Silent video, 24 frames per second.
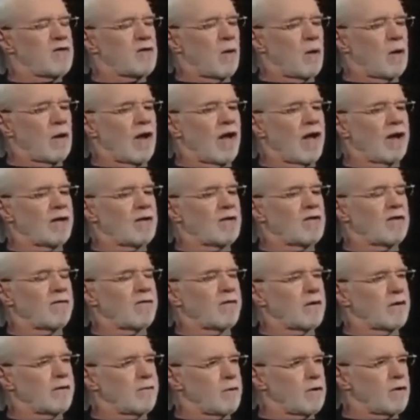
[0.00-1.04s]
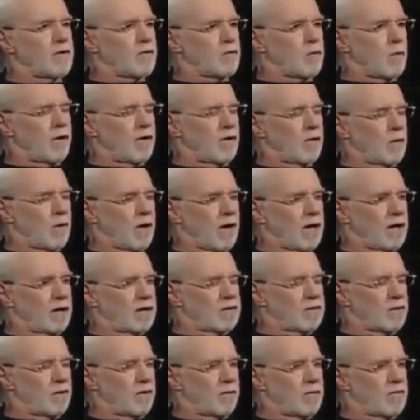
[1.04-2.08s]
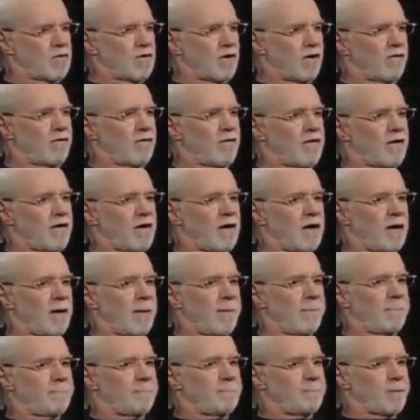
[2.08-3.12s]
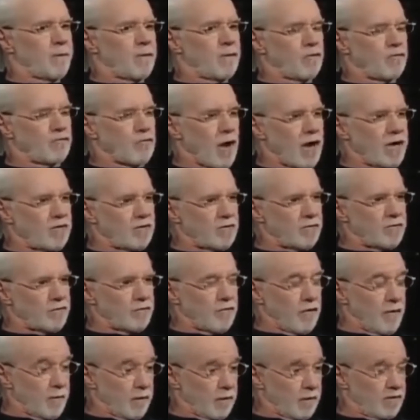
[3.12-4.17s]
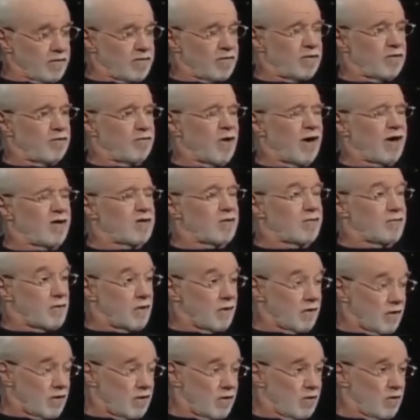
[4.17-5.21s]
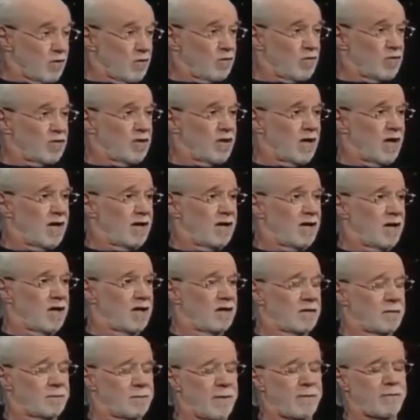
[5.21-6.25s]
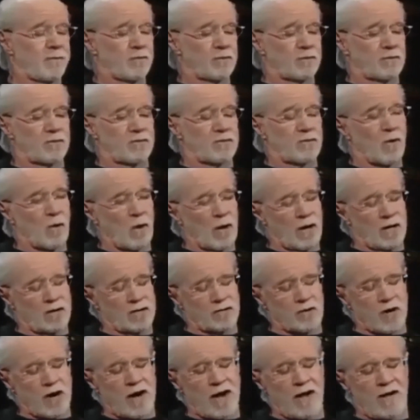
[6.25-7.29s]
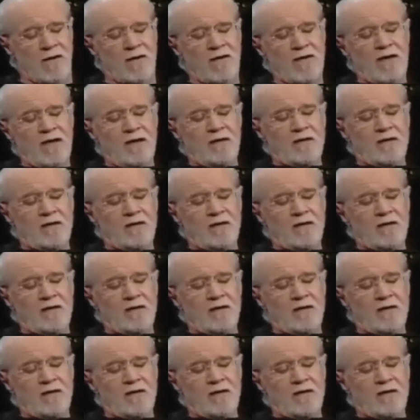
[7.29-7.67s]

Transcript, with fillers: So a lot of civil liberties went away in terms of the rights of criminals and the rights of the accused and the people going on trial.